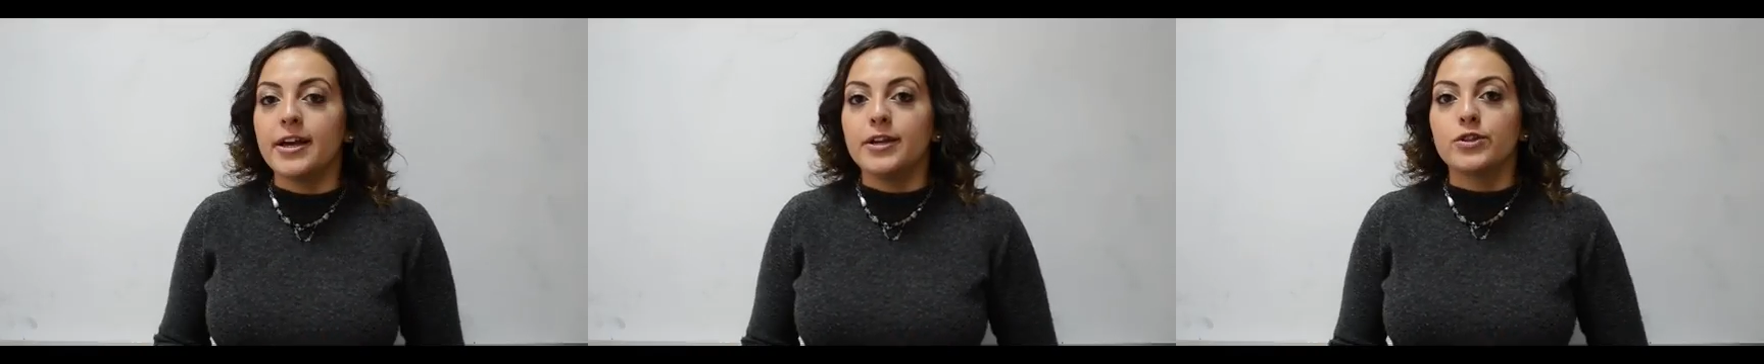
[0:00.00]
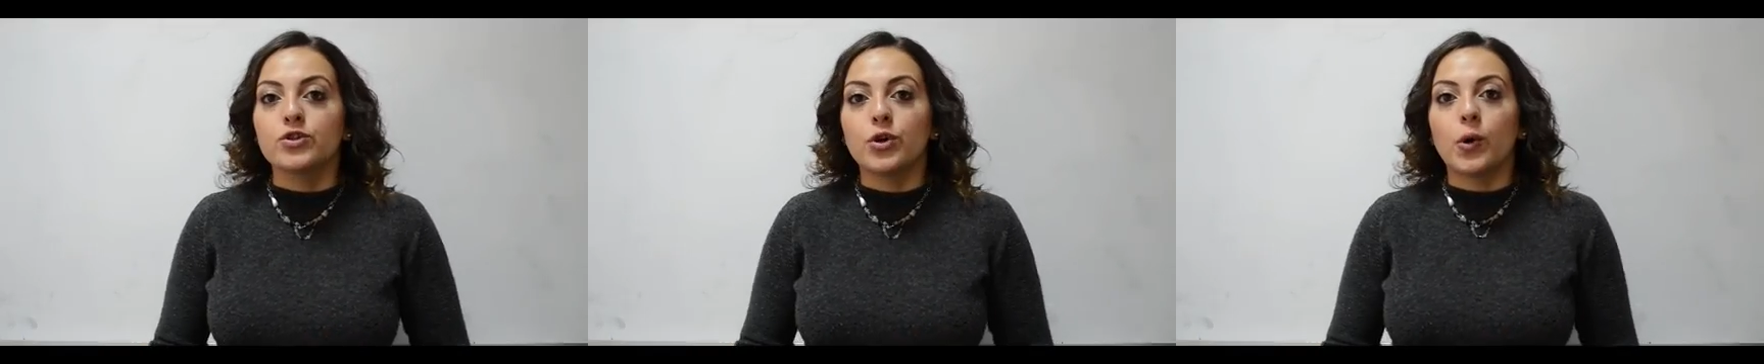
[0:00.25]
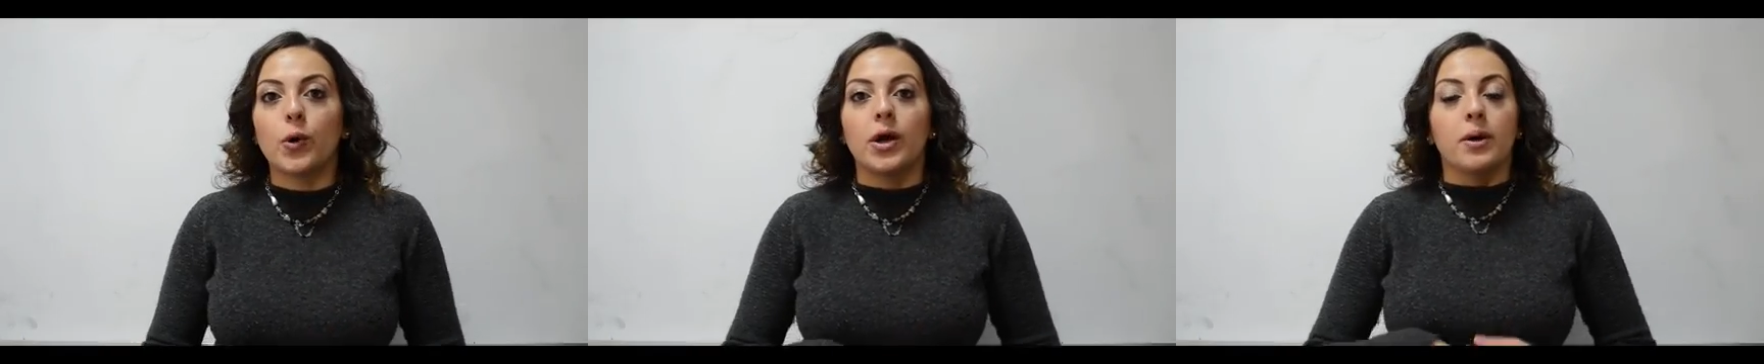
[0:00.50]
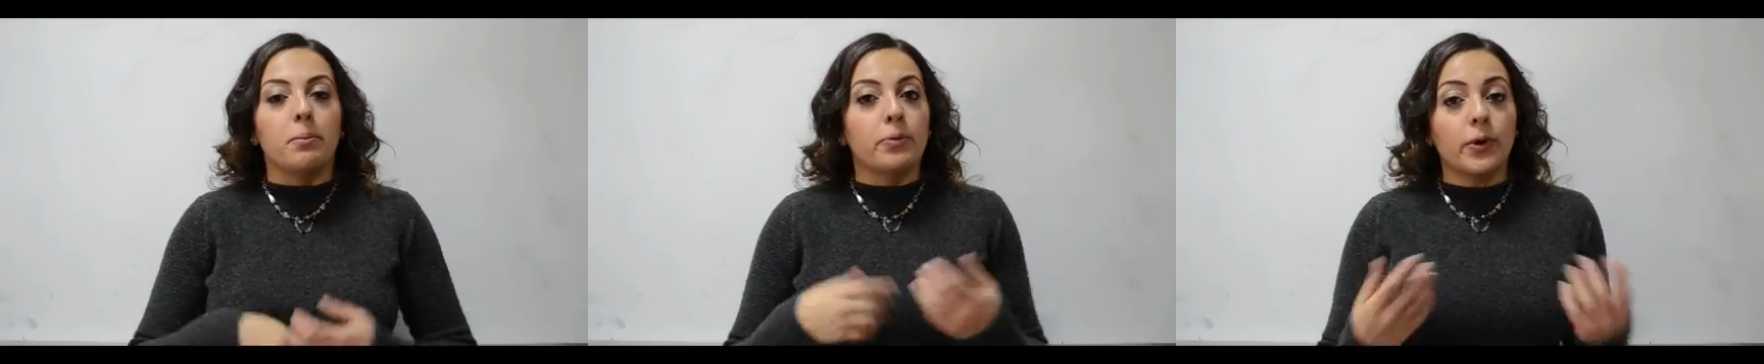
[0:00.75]
So
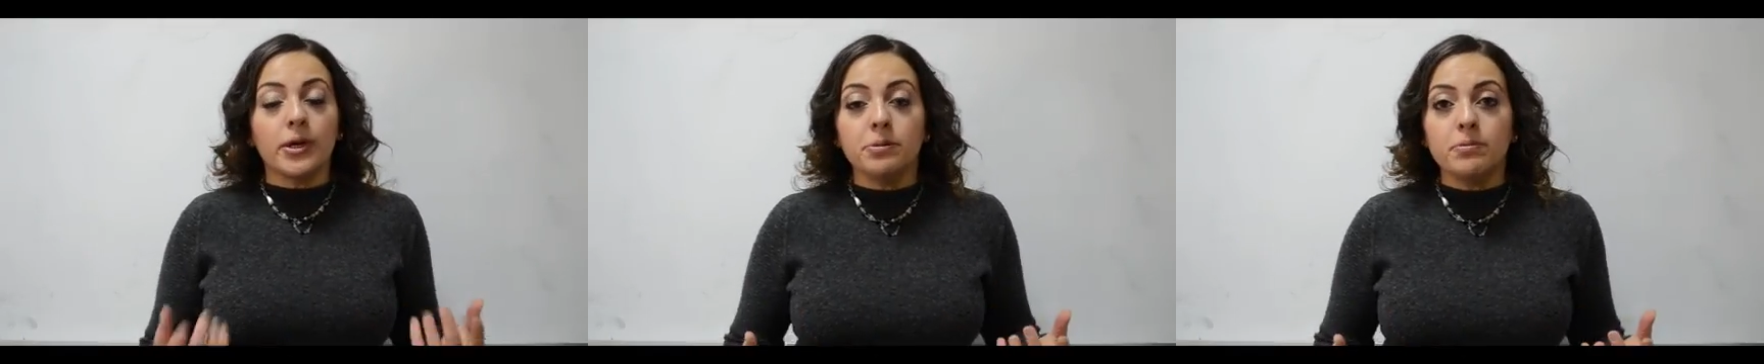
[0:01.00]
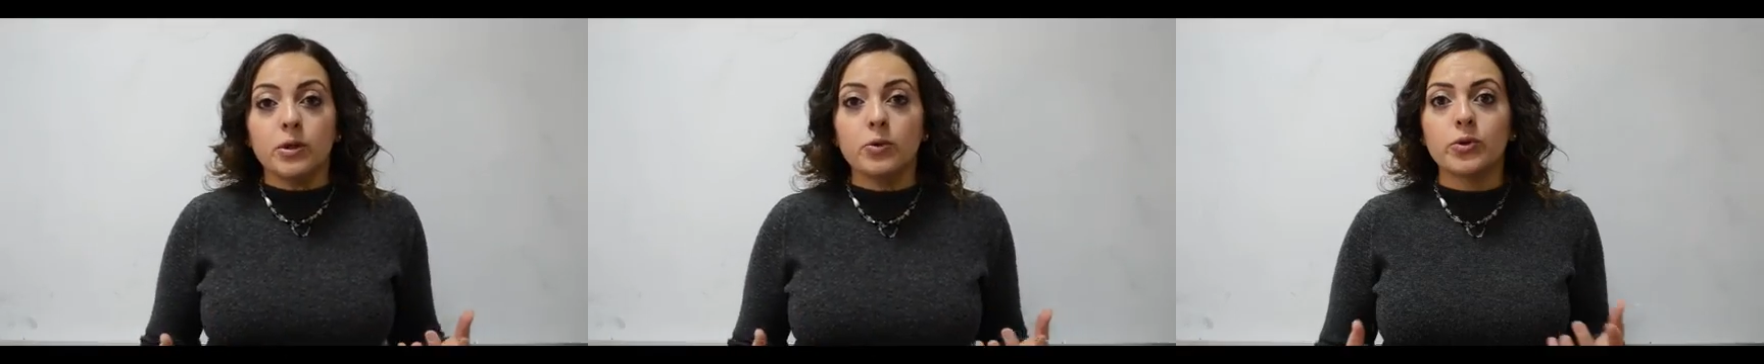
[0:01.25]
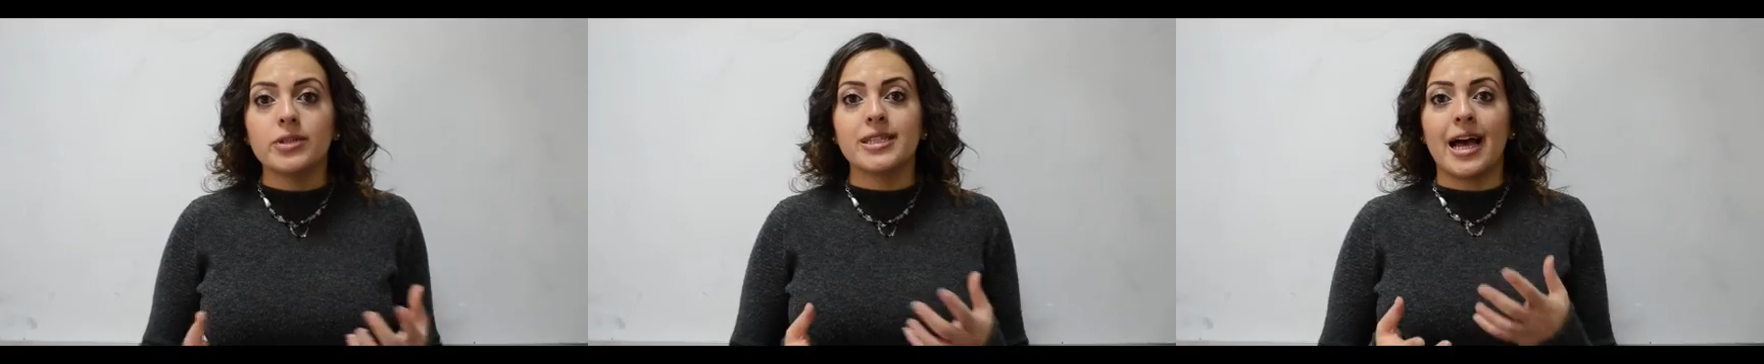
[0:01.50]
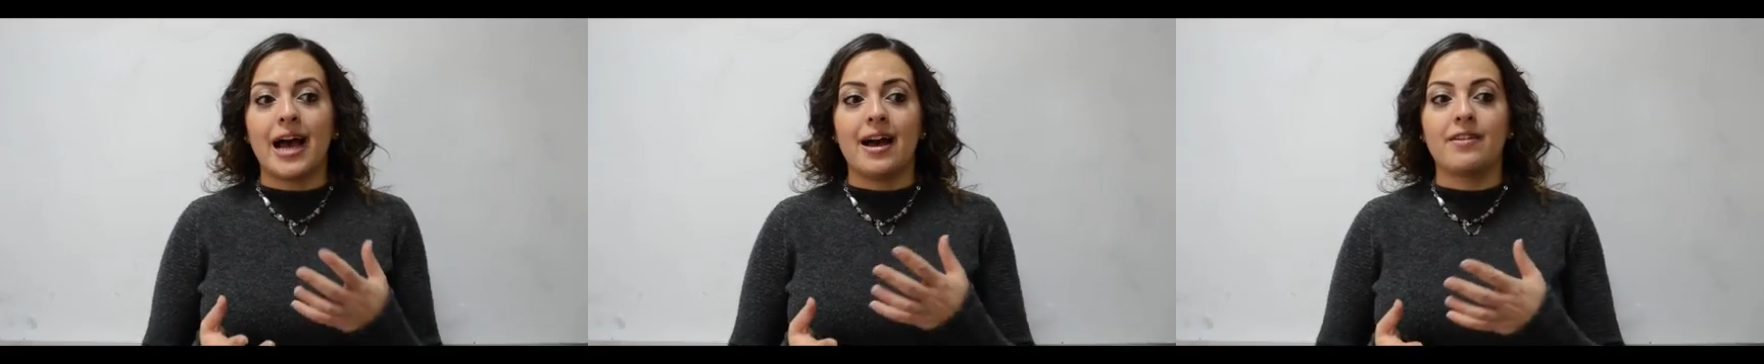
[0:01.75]
broken plurals
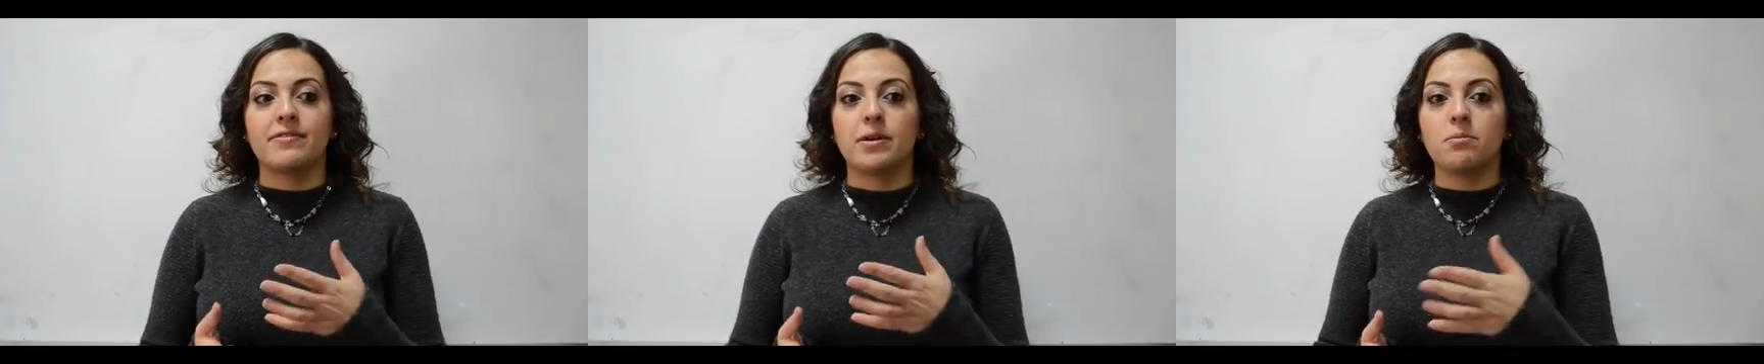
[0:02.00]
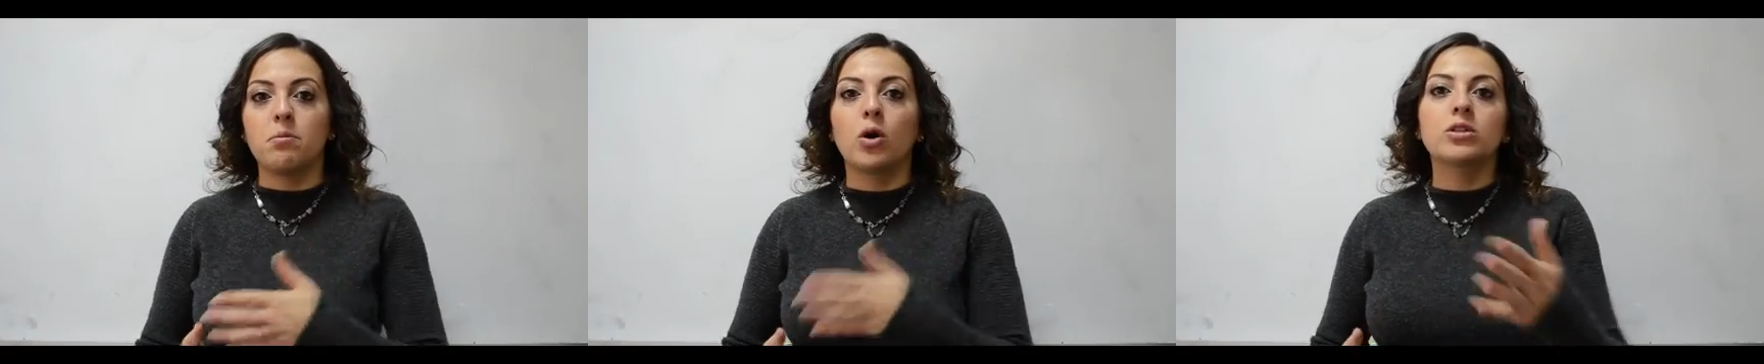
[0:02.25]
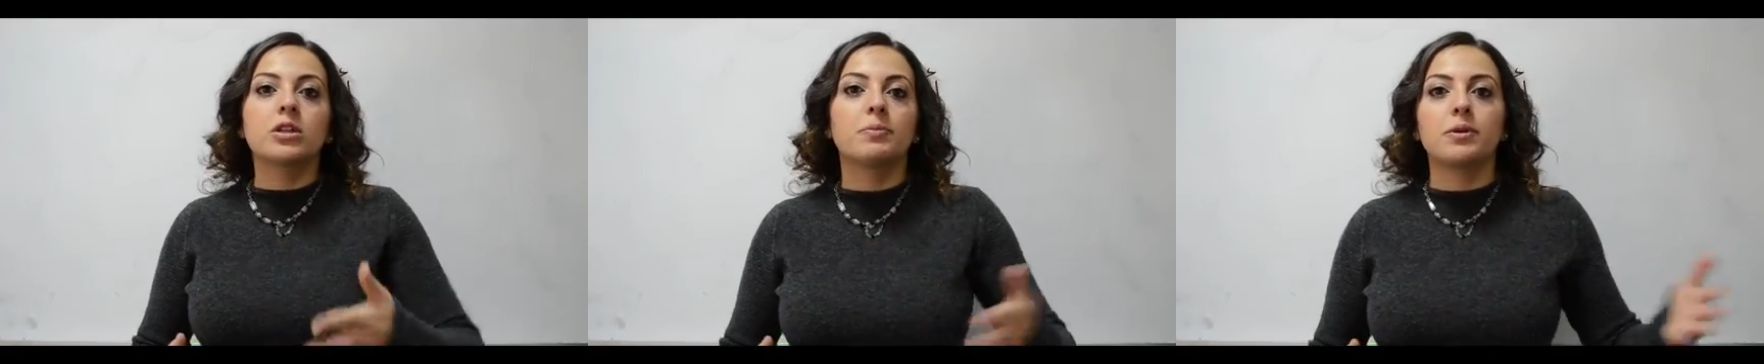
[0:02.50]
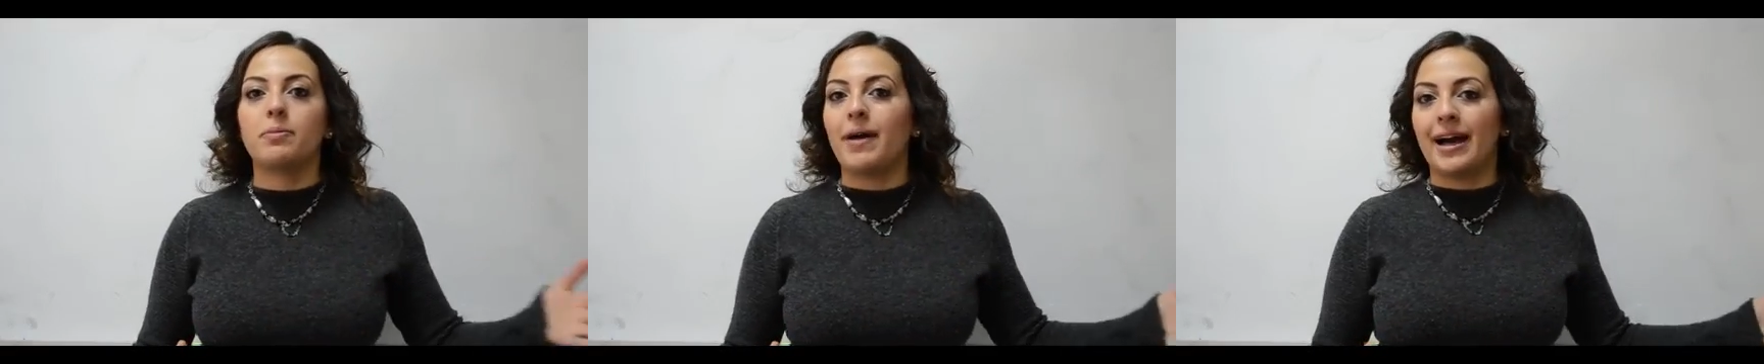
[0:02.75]
have
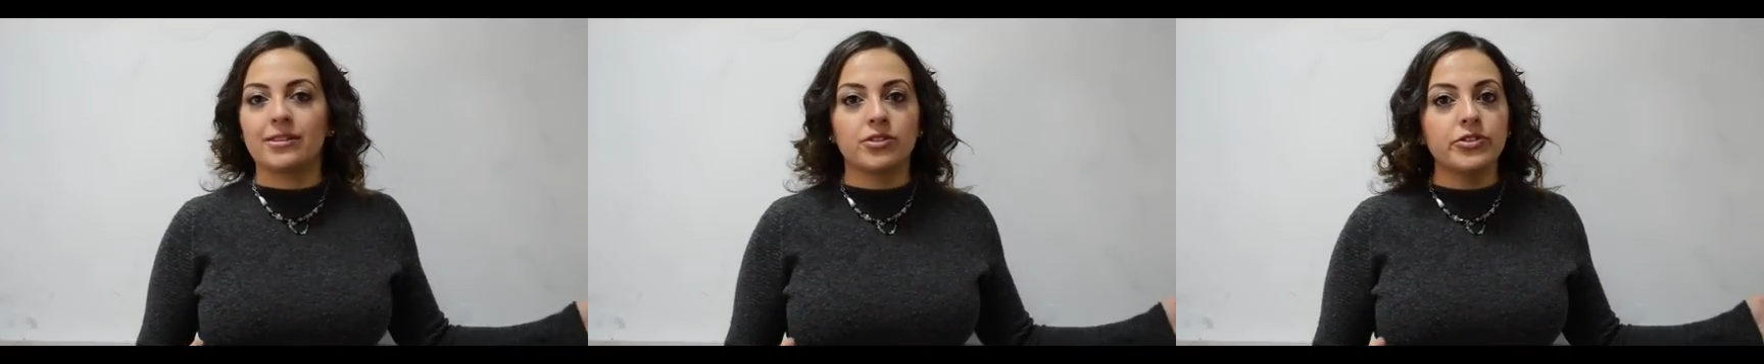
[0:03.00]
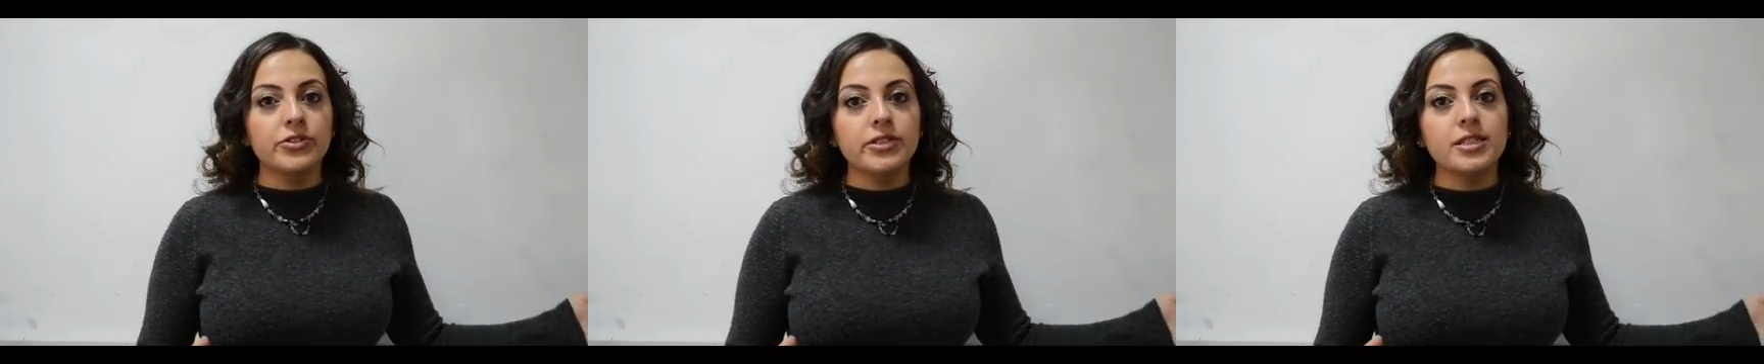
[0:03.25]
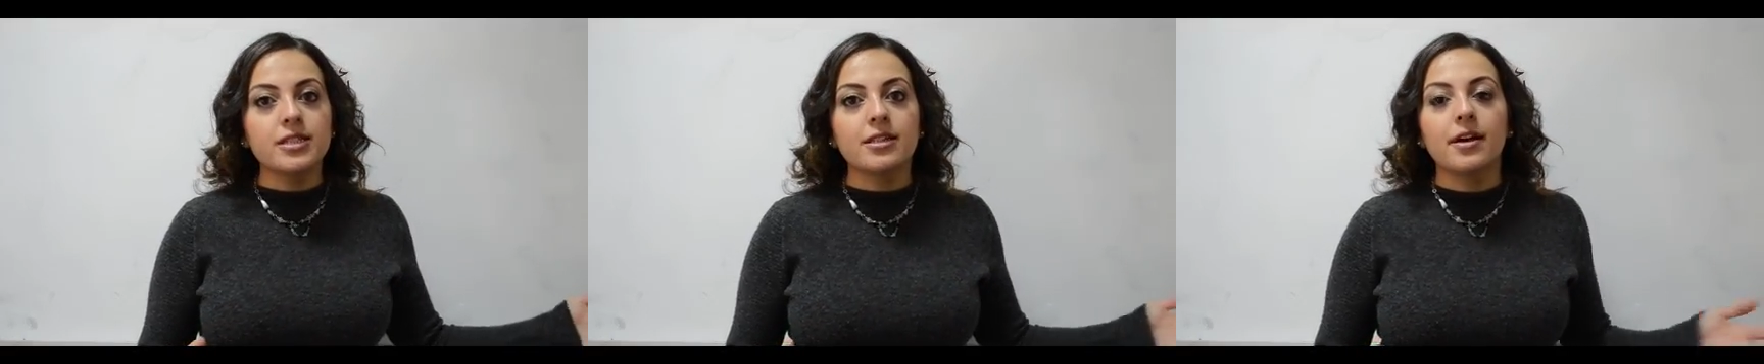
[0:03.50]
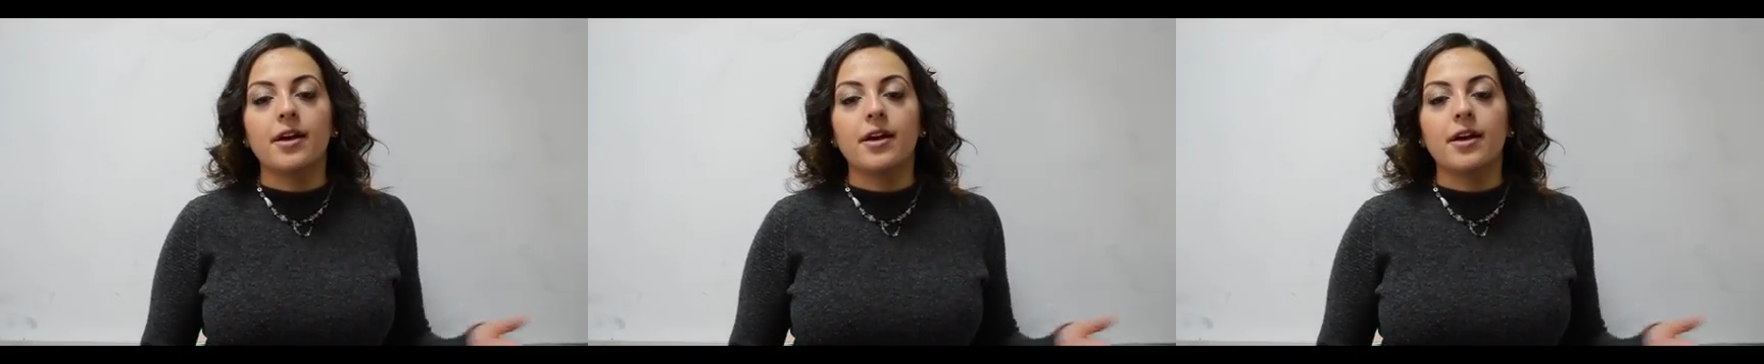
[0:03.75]
multiple patterns.